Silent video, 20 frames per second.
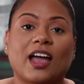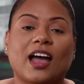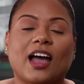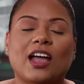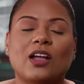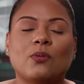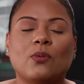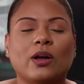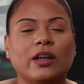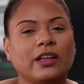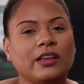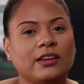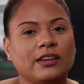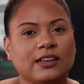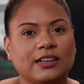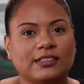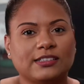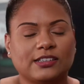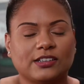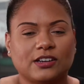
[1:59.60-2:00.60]
I want you to
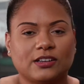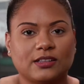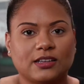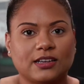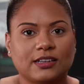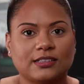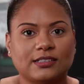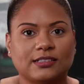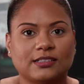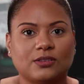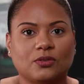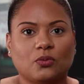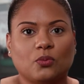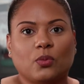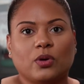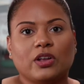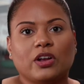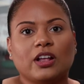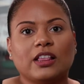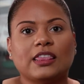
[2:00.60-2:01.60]
consider this.
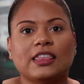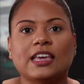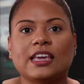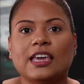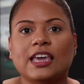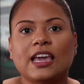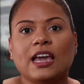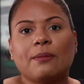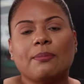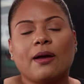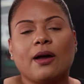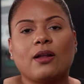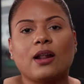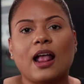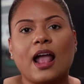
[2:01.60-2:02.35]
When you're thinking about